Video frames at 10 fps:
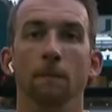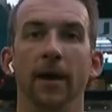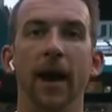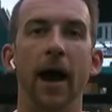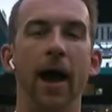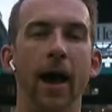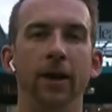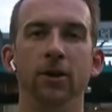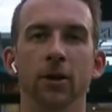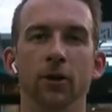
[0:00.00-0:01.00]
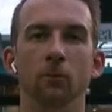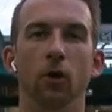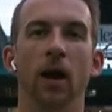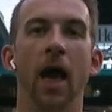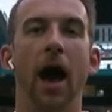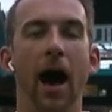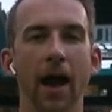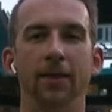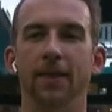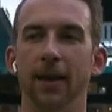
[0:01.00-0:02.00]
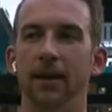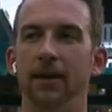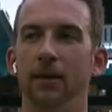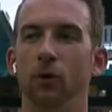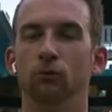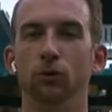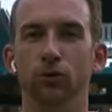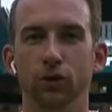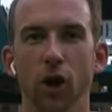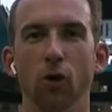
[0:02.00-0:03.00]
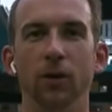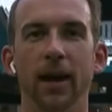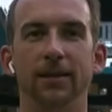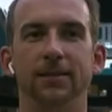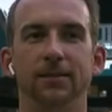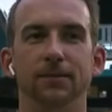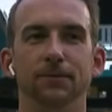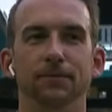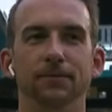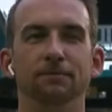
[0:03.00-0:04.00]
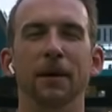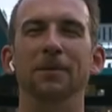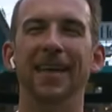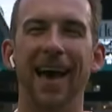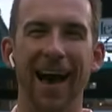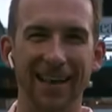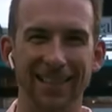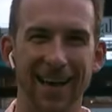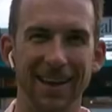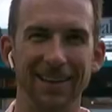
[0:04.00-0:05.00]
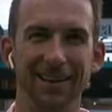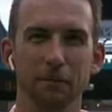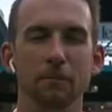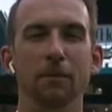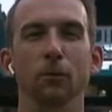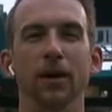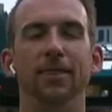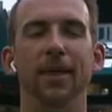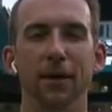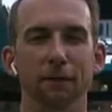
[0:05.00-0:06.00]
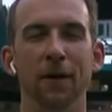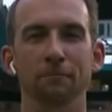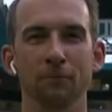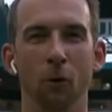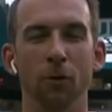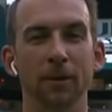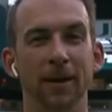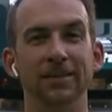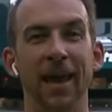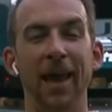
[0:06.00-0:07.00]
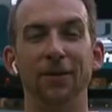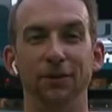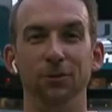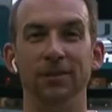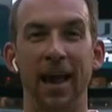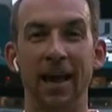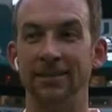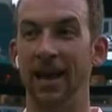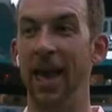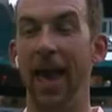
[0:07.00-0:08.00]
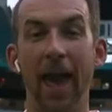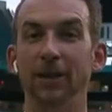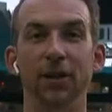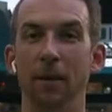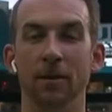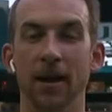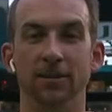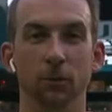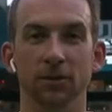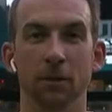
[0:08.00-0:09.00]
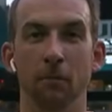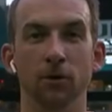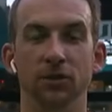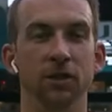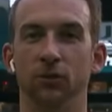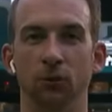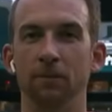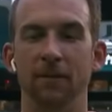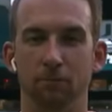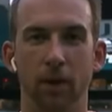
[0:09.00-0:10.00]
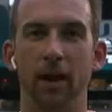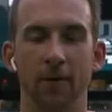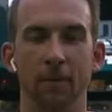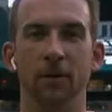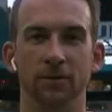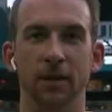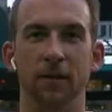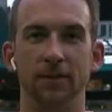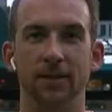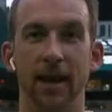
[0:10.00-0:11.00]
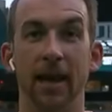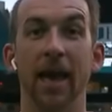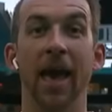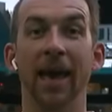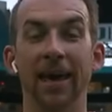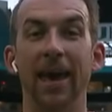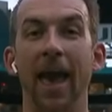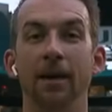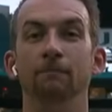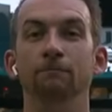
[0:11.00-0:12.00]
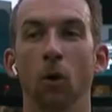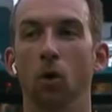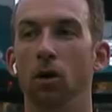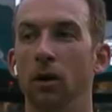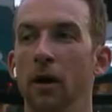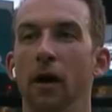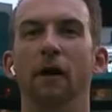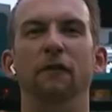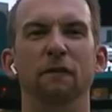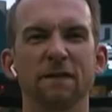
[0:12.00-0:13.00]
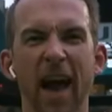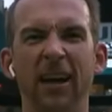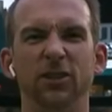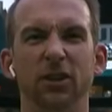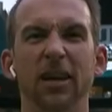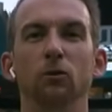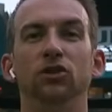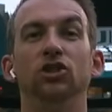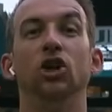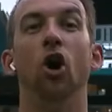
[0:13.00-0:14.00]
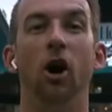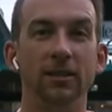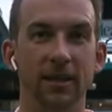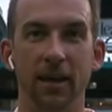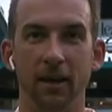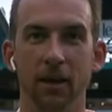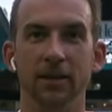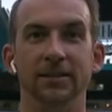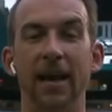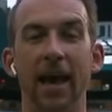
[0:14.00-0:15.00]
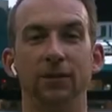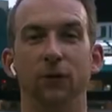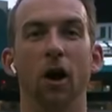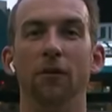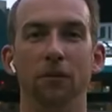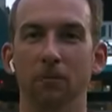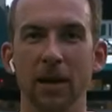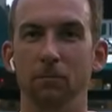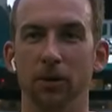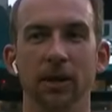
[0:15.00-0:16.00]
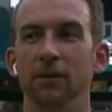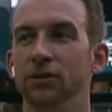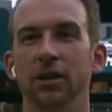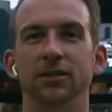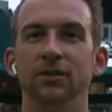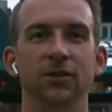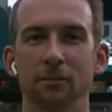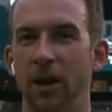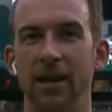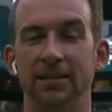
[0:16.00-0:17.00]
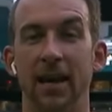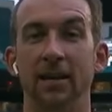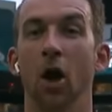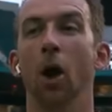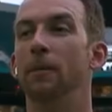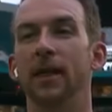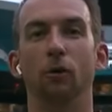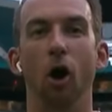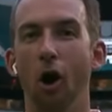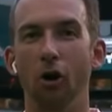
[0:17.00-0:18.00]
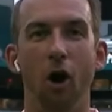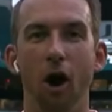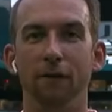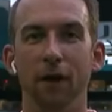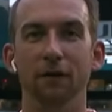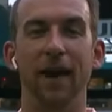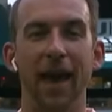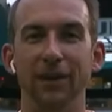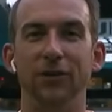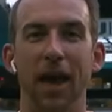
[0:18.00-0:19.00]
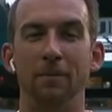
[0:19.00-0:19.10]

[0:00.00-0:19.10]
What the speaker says: Mike, I couldn't agree more. I think Rousseau gets maybe the headline. Maybe we think of him more because he had the two sacks. A.J. Epinesa was the most disruptive player on the Bills' defense today. He had more of a factor. He was causing sacks for other people. Even Justin Zimmer had a sack. But they were all off of A.J.